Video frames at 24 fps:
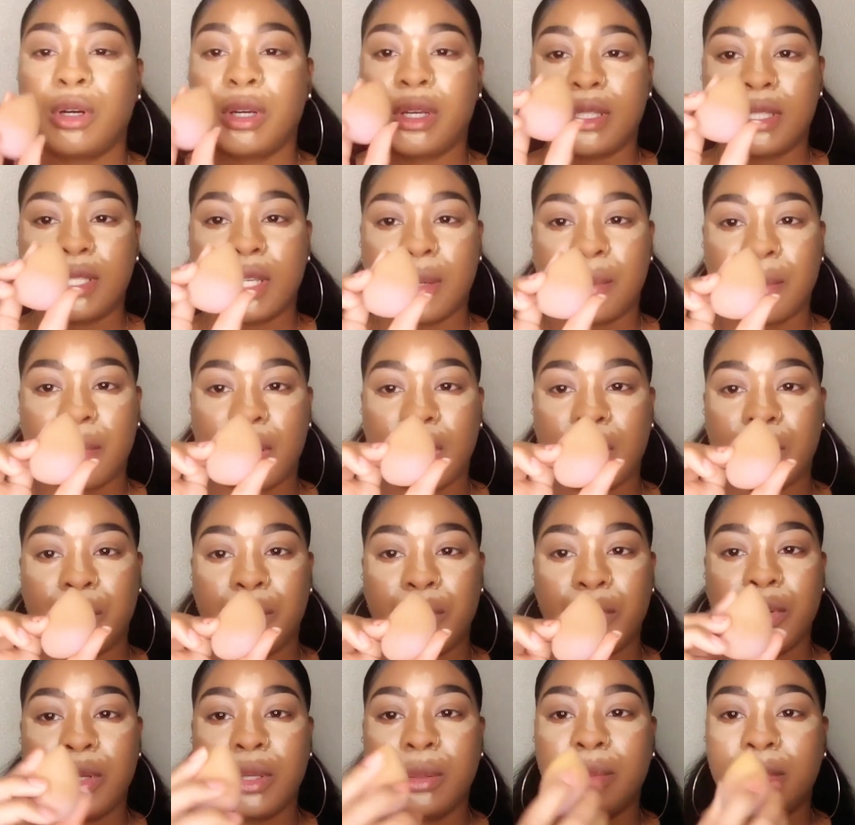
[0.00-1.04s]
going to take my
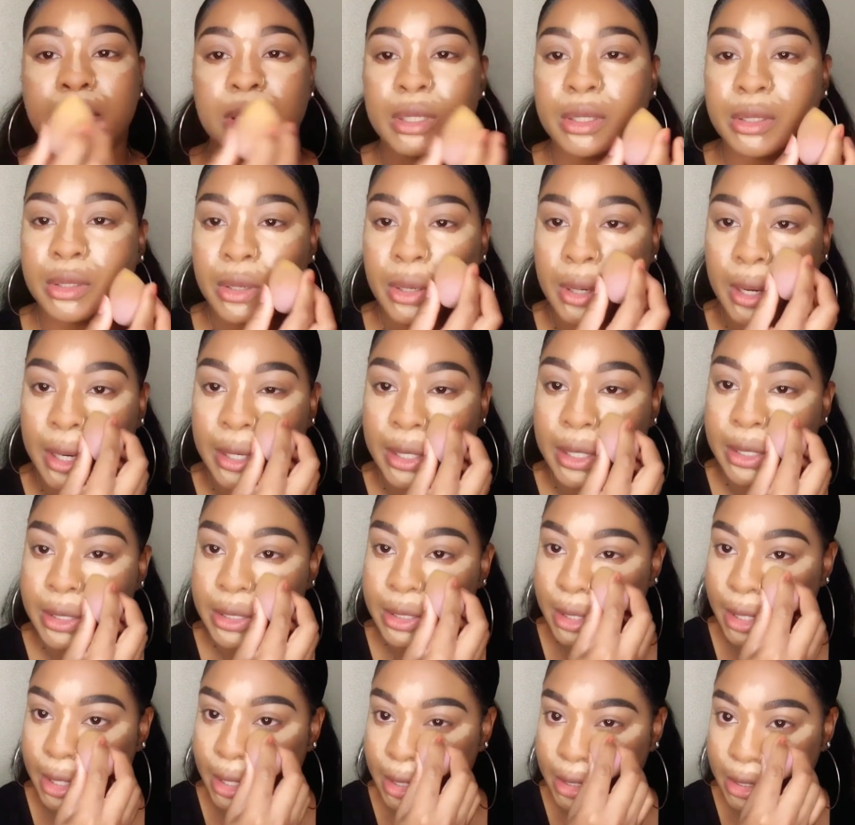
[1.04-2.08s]
beauty blender. I need
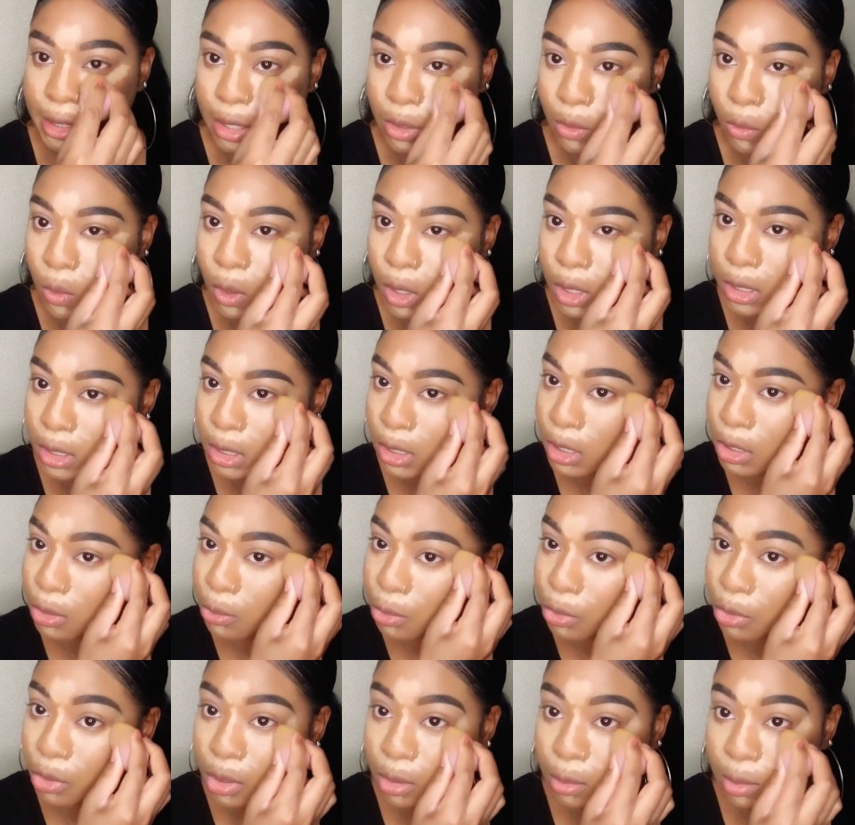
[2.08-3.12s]
to, like I said, wash these
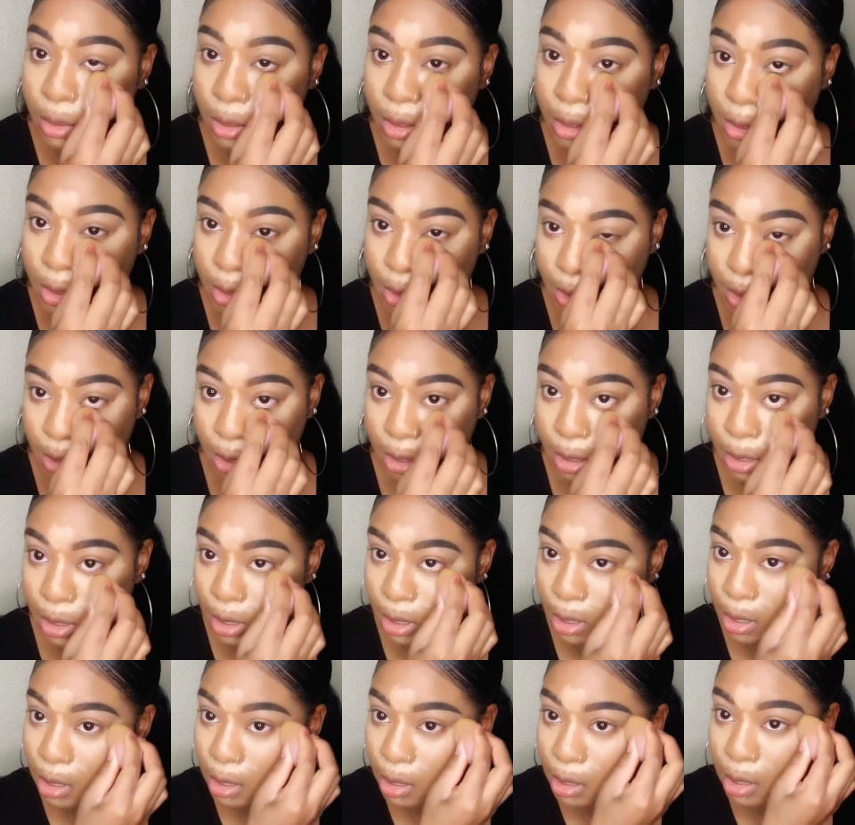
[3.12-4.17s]
beauty blenders
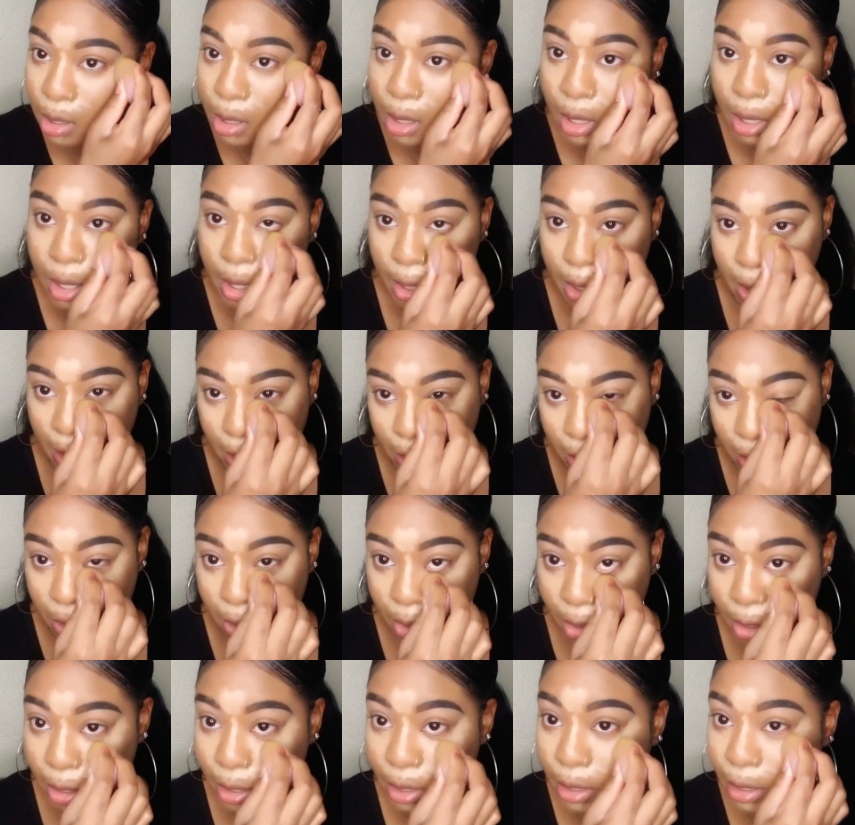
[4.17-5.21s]
and go
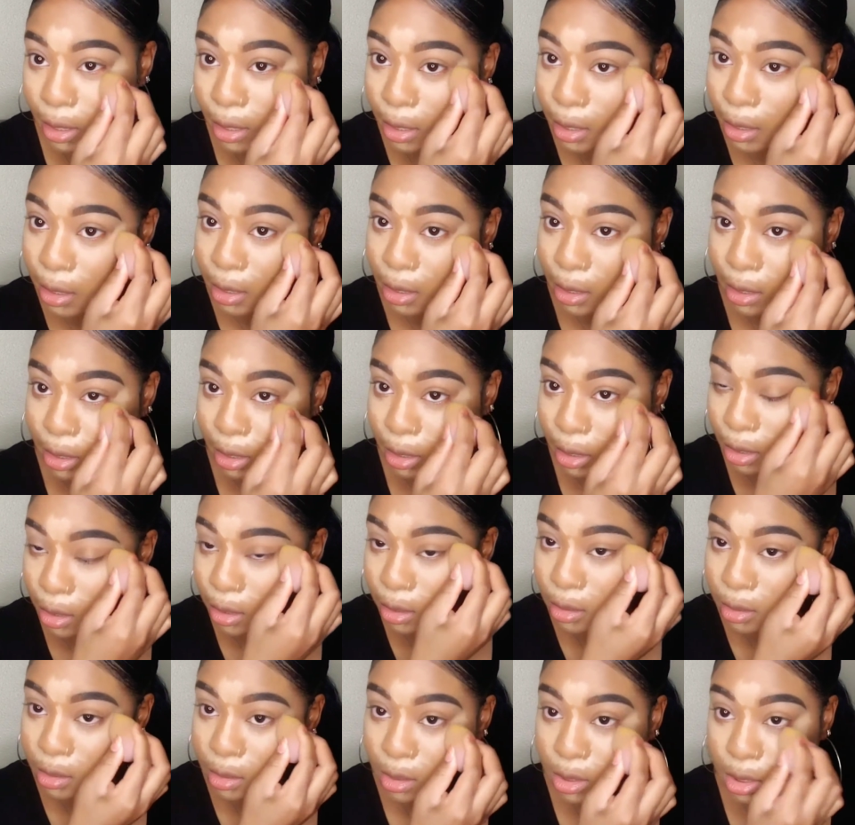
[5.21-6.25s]
ahead
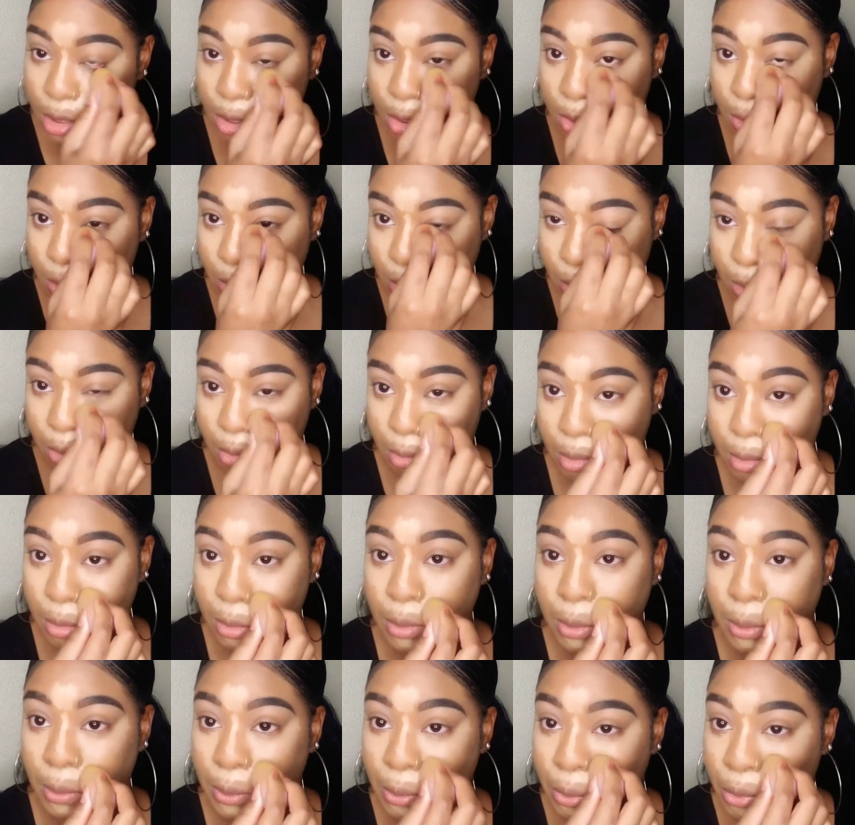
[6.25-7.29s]
and
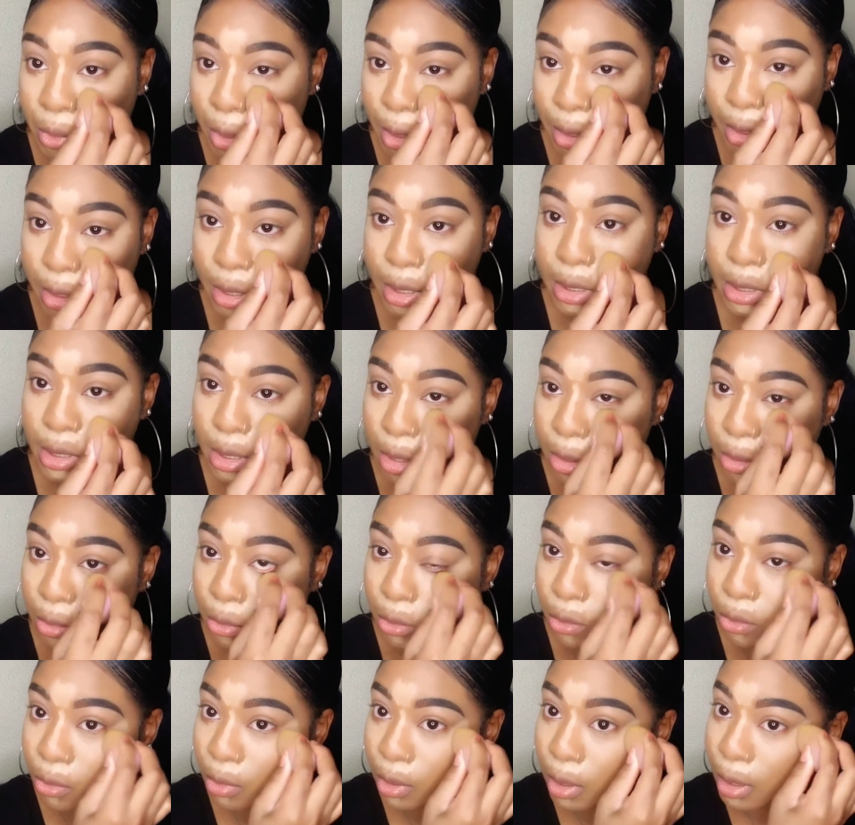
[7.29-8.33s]
spread this
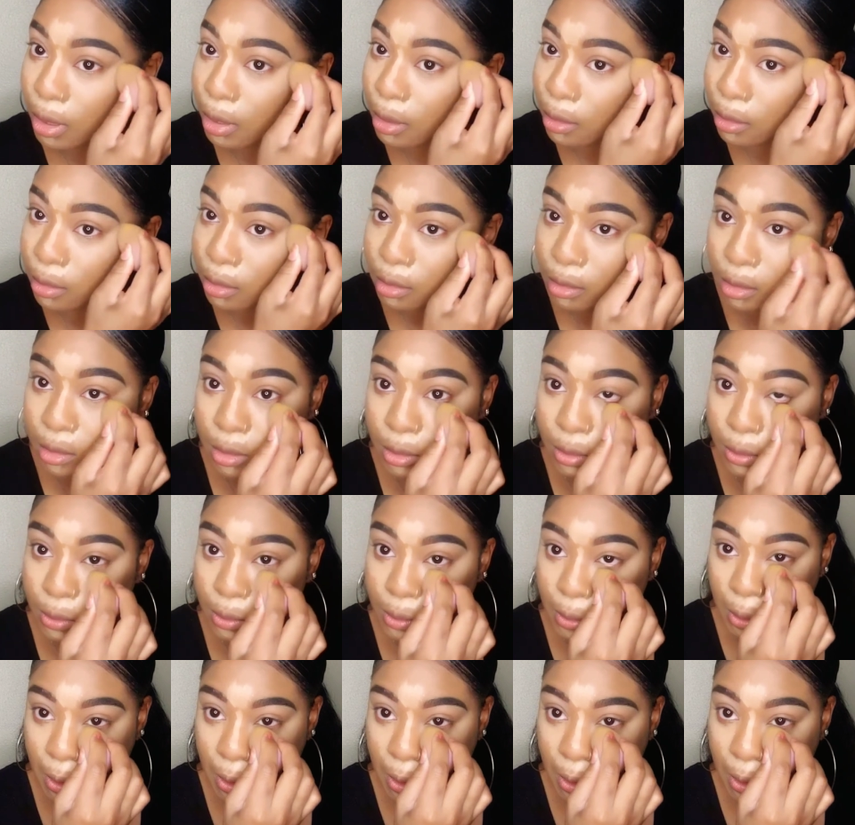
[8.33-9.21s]
around.